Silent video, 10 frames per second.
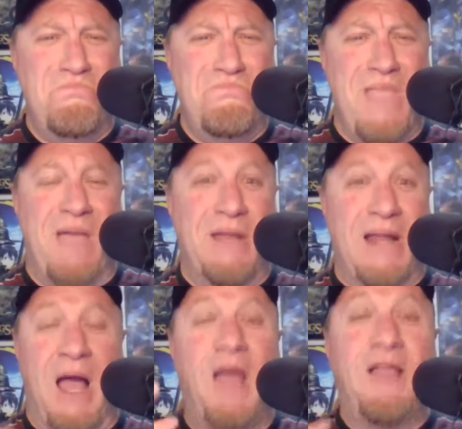I mean,
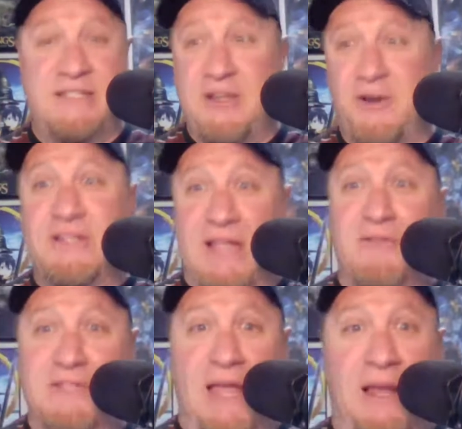I
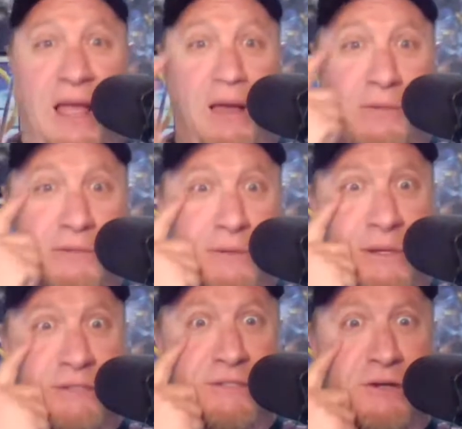was like, I almost
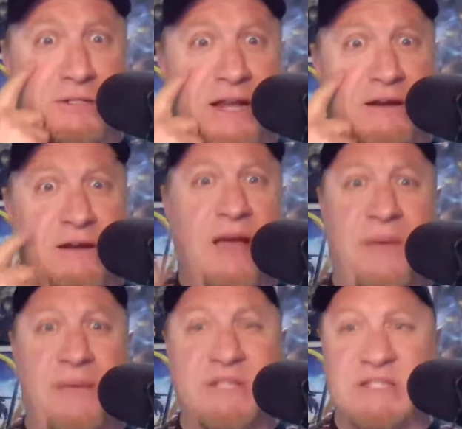wanted to start tearing up.
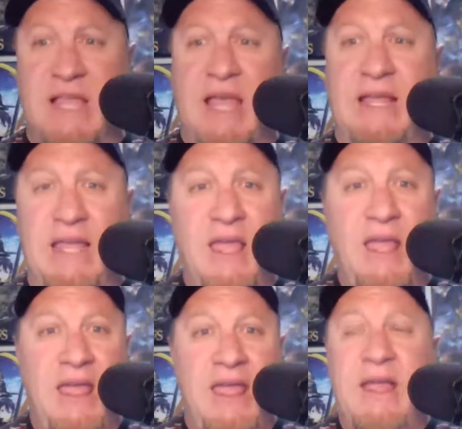I'm just like,
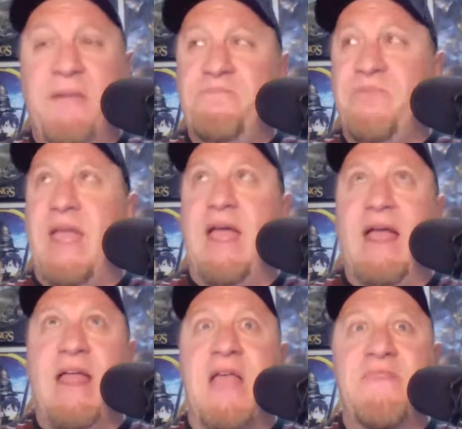
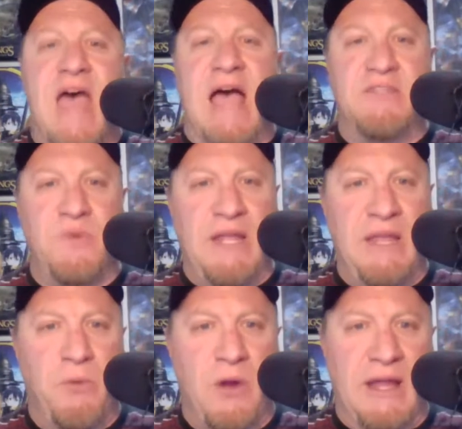and that's what
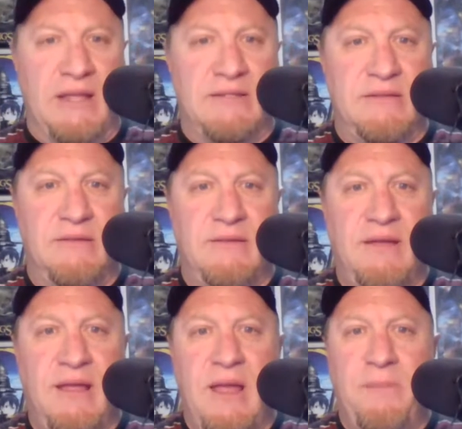he brings.
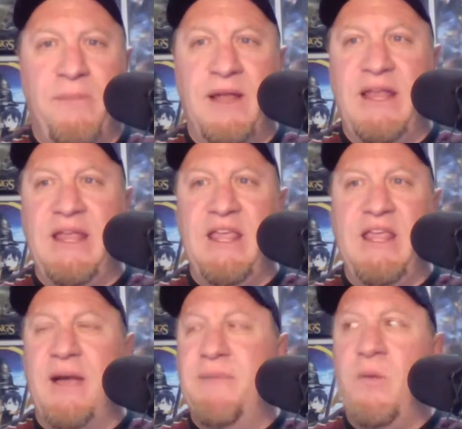But
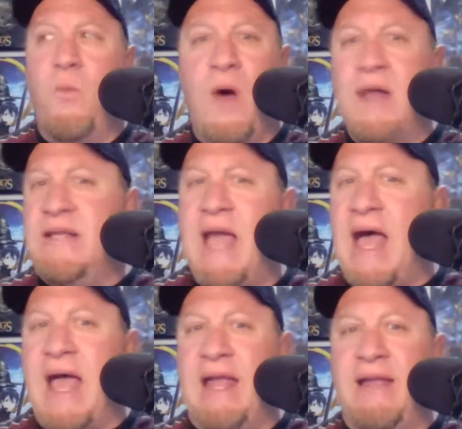I mean, one
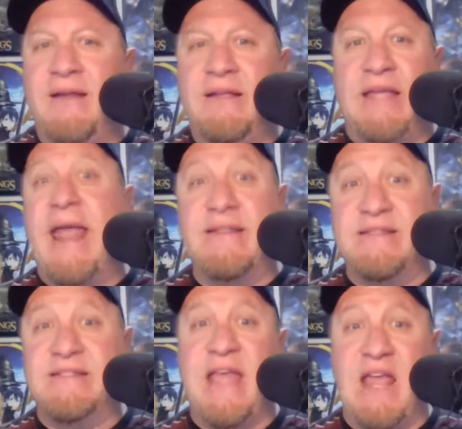guy can't
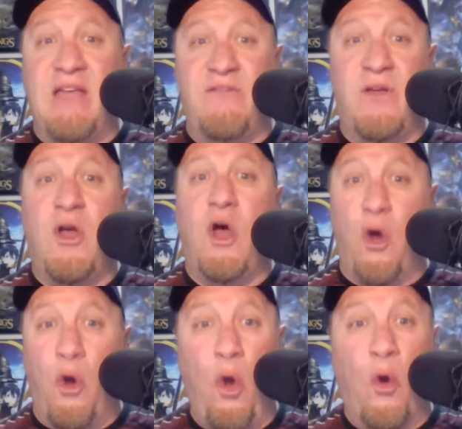save a
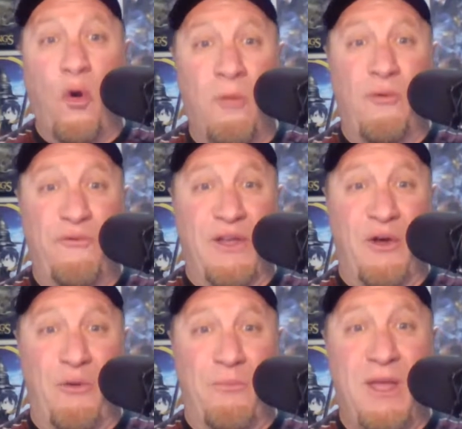horrible
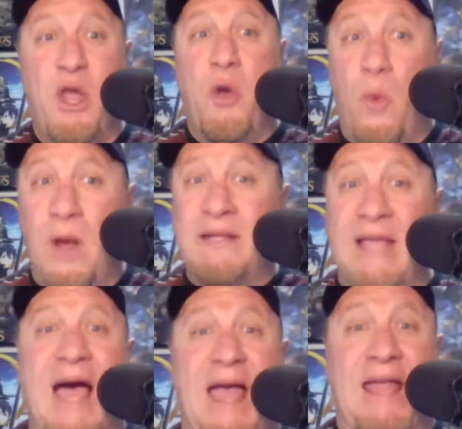film. One
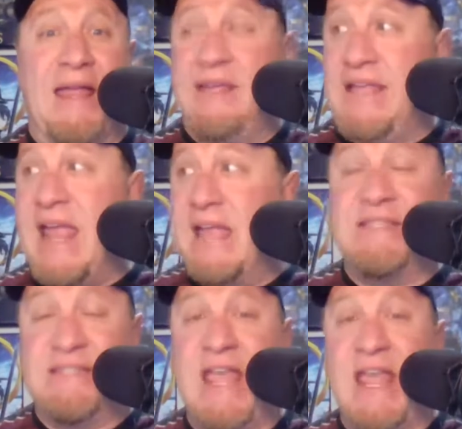guy can't
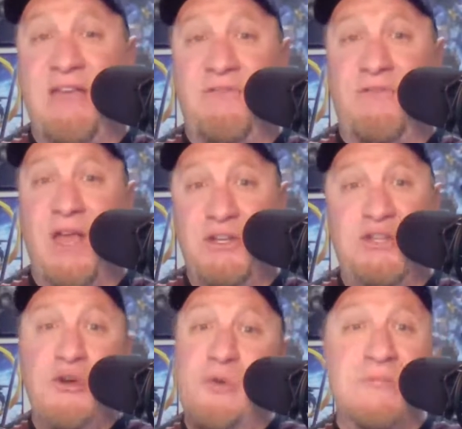save a
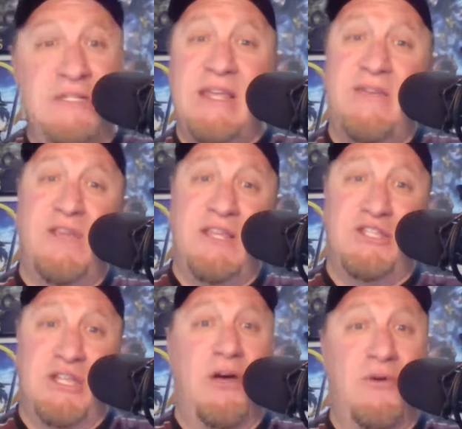doomed TV
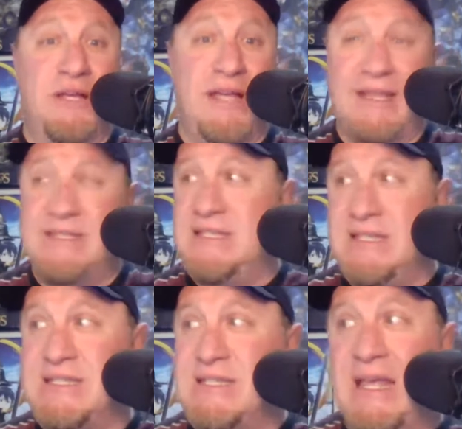show. It's
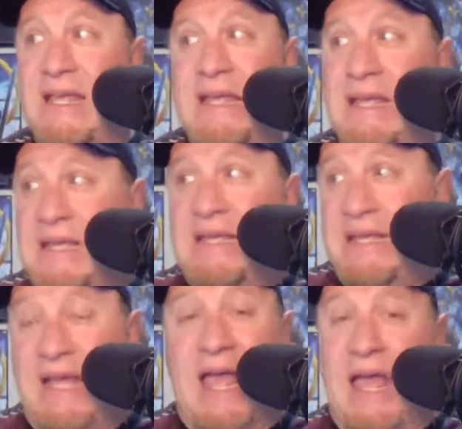just,
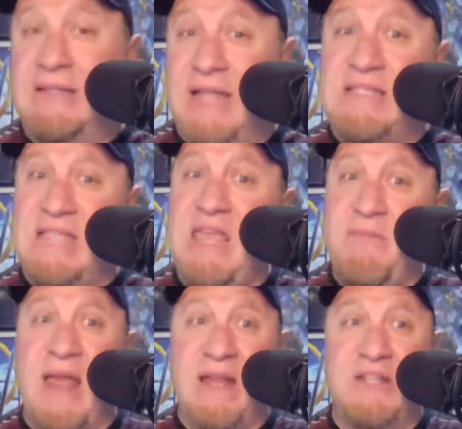unless he
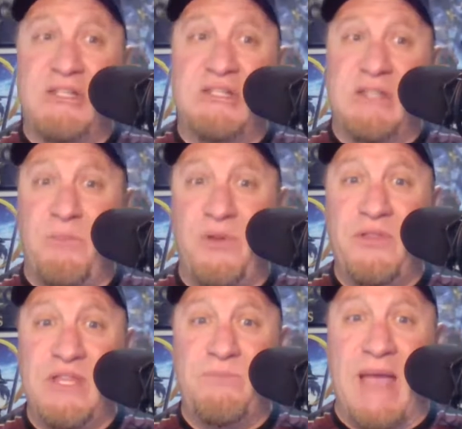manages to
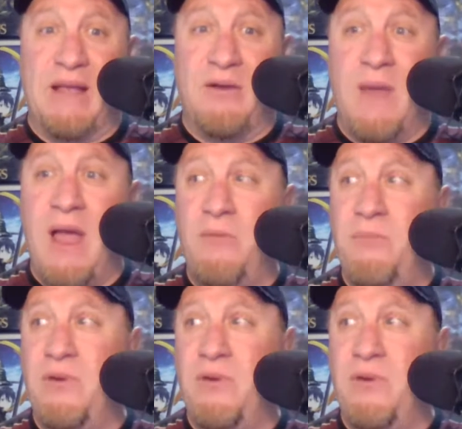pull this back around.